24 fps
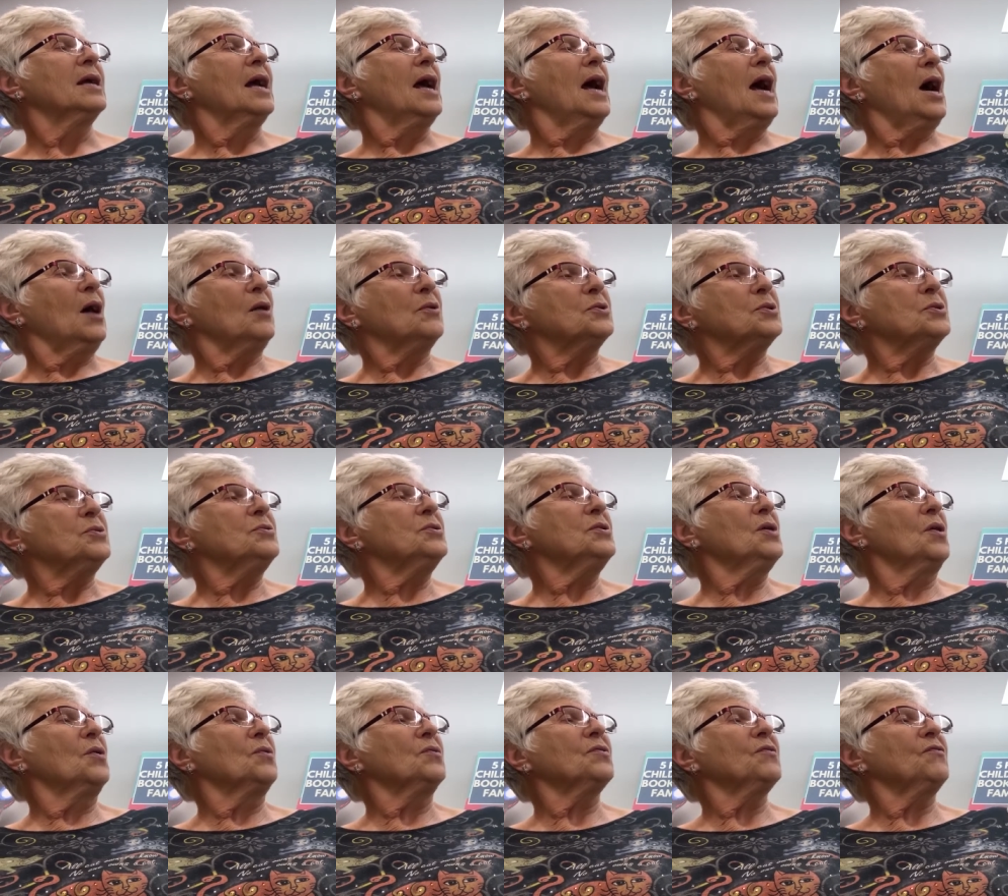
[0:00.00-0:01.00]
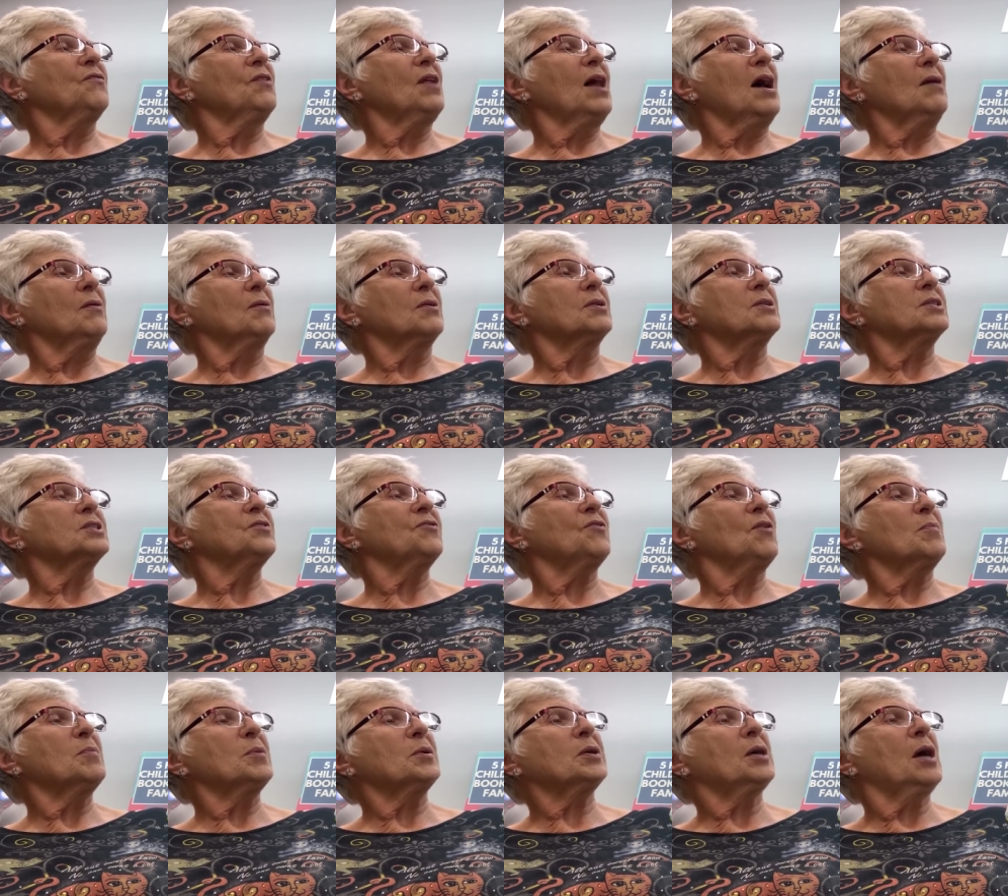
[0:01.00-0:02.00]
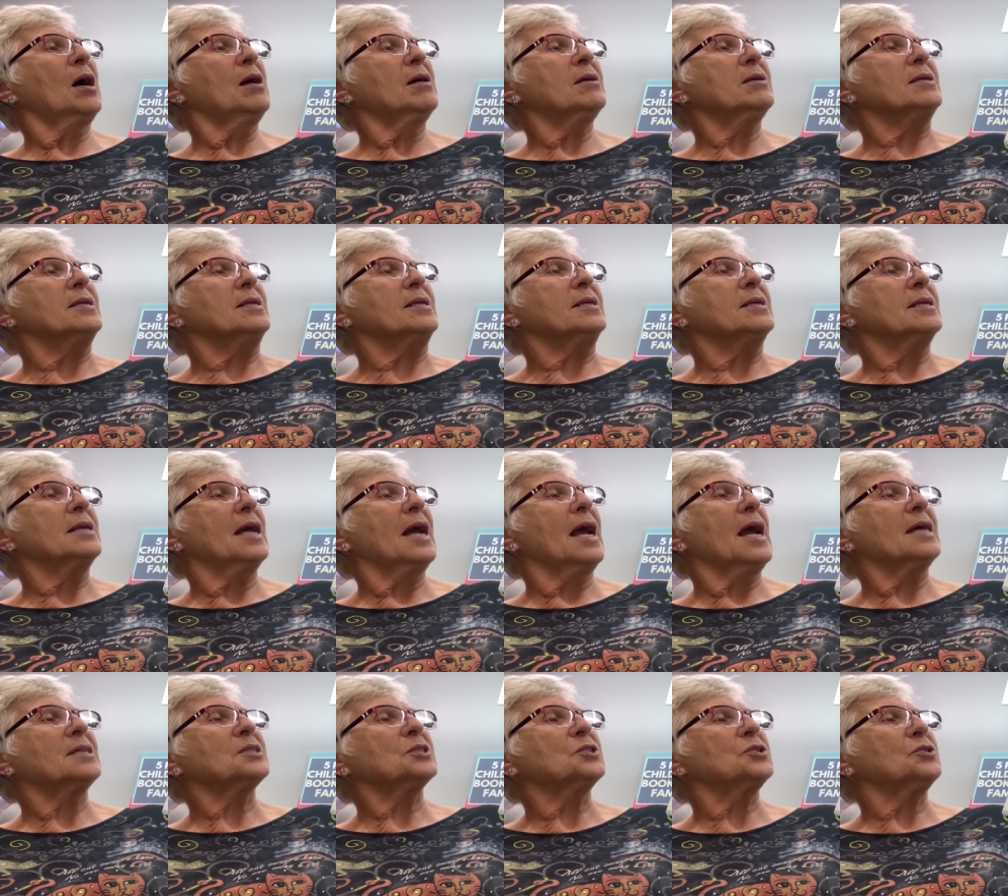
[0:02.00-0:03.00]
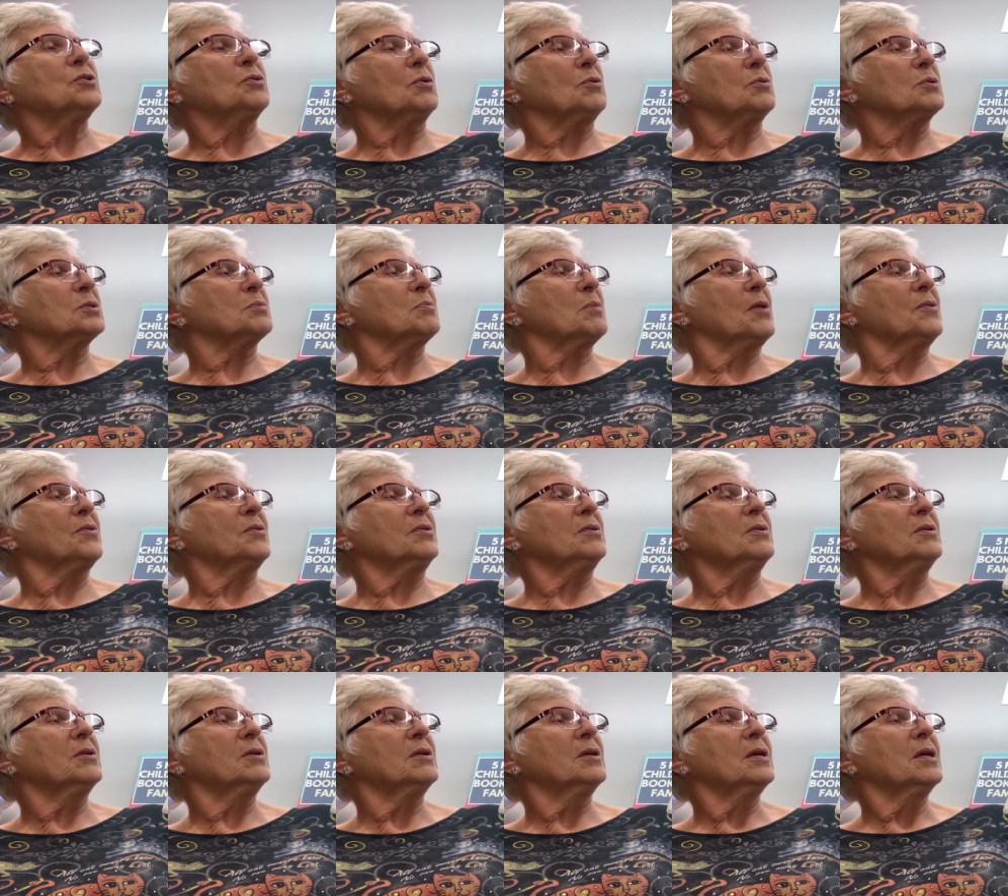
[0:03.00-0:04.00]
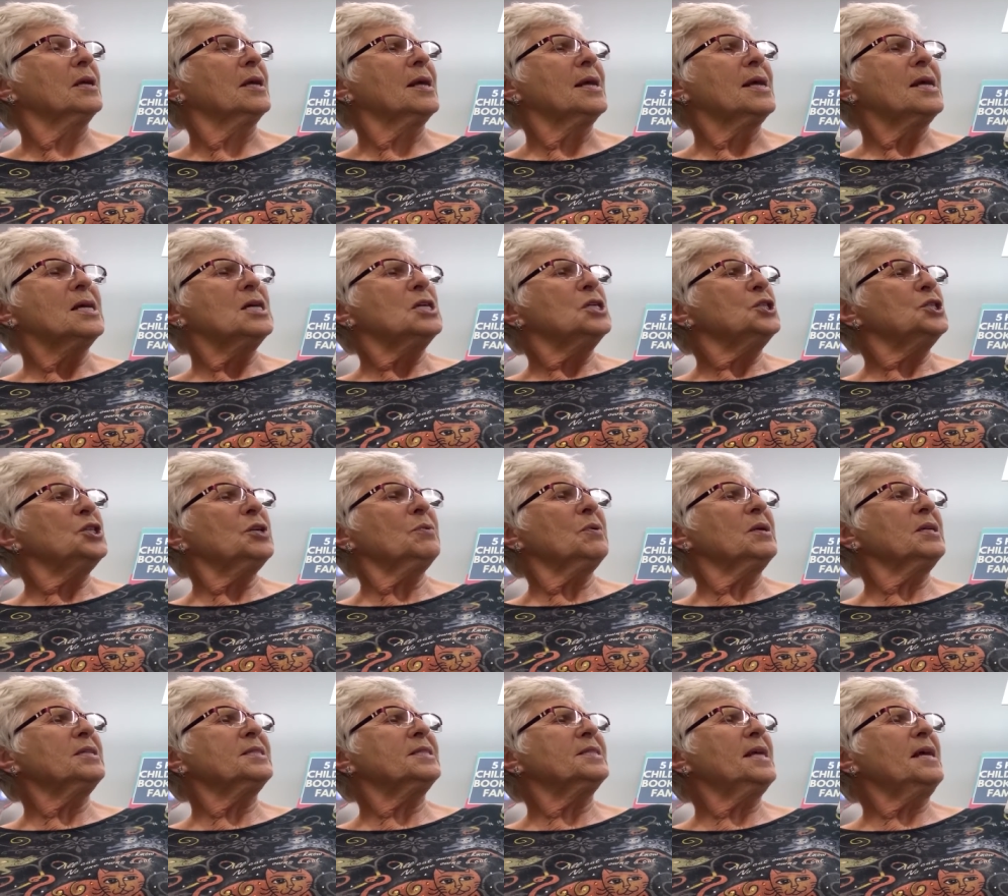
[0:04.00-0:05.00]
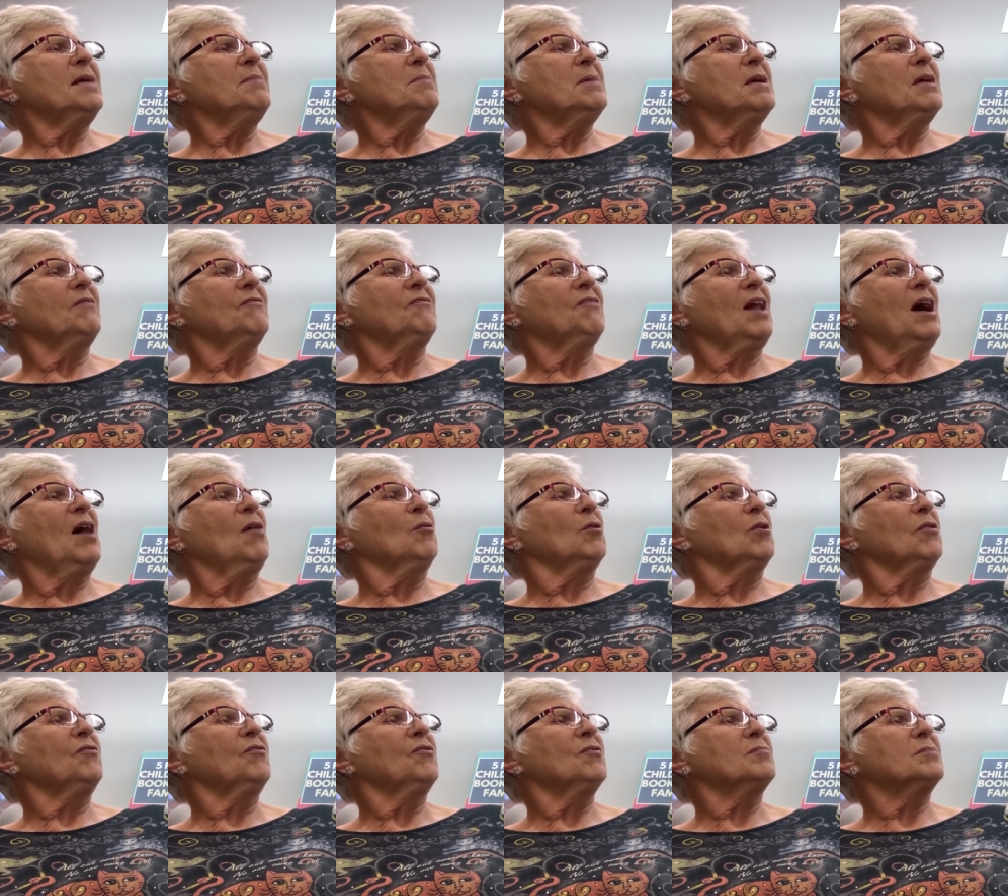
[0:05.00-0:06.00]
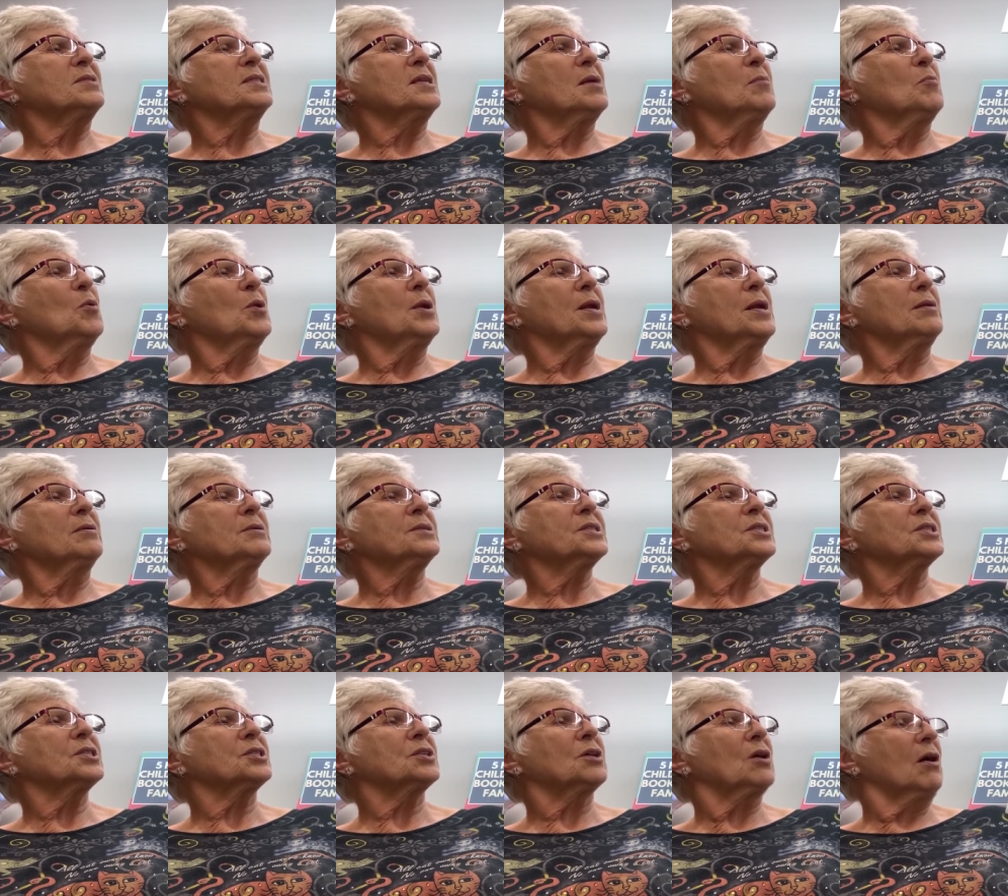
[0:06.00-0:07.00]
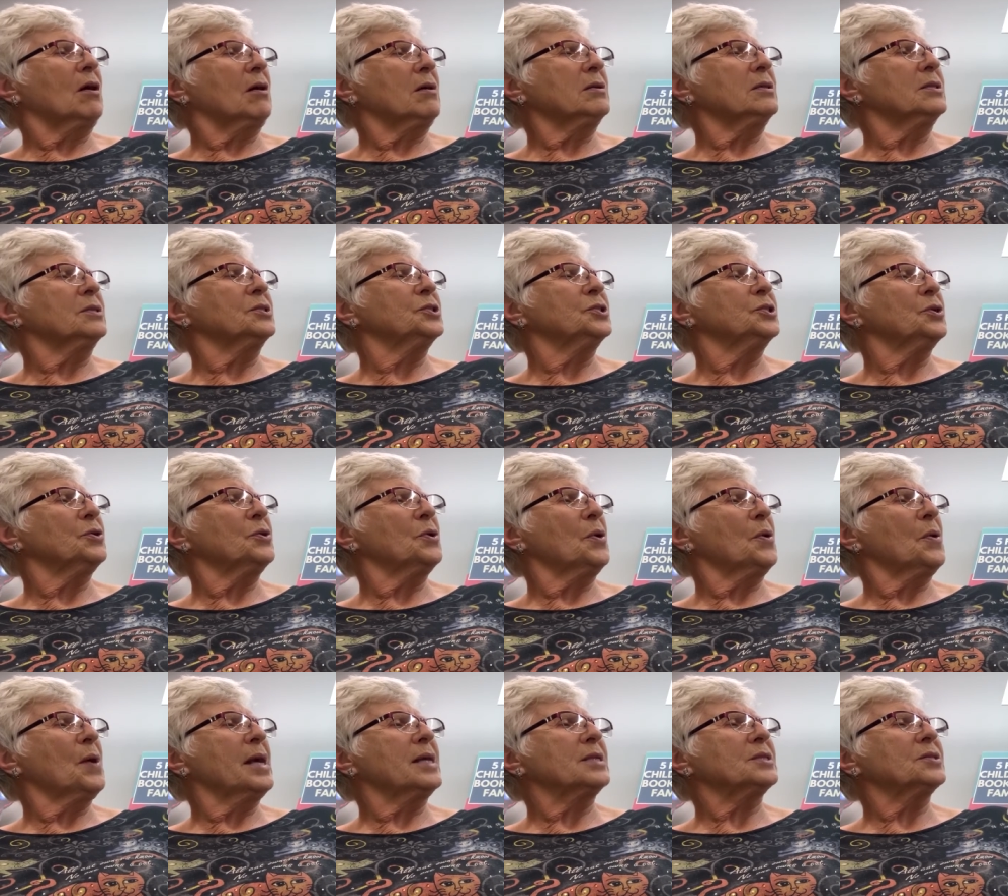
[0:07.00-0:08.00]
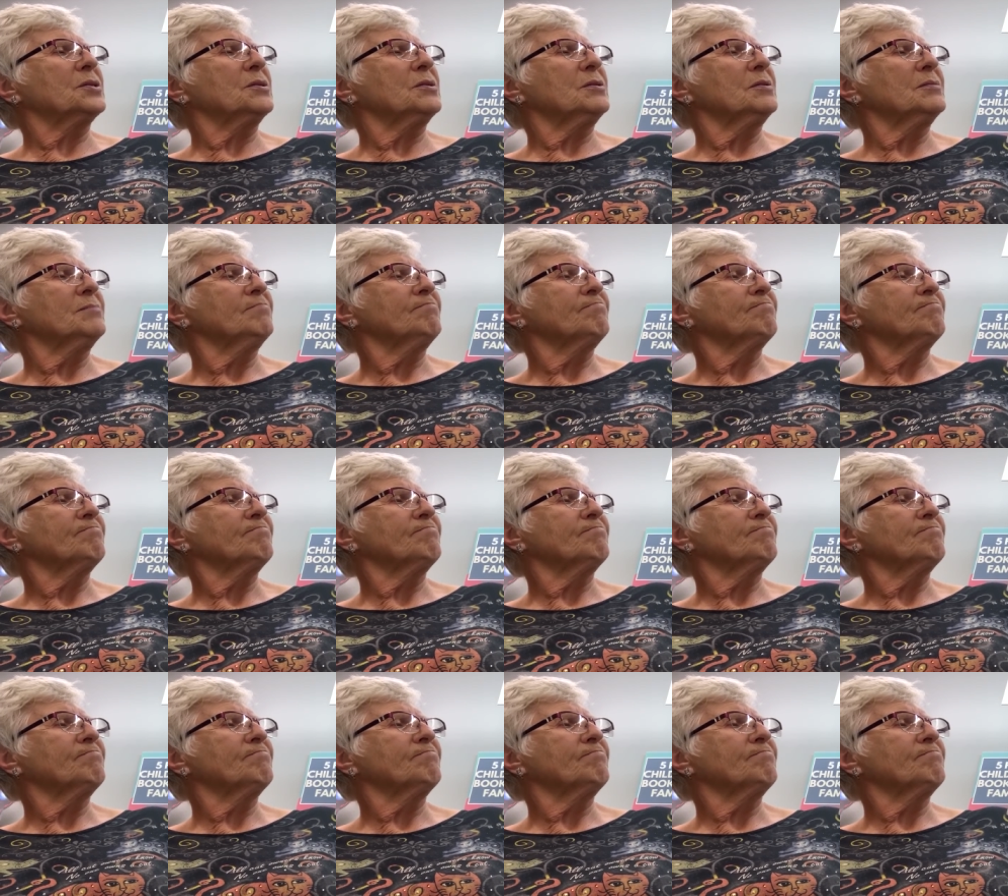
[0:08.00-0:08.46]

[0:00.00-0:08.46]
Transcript: How do you know the flower is from her garden? Asked Juno's mother. She wouldn't send me a flower from someone else's garden, Juno answered.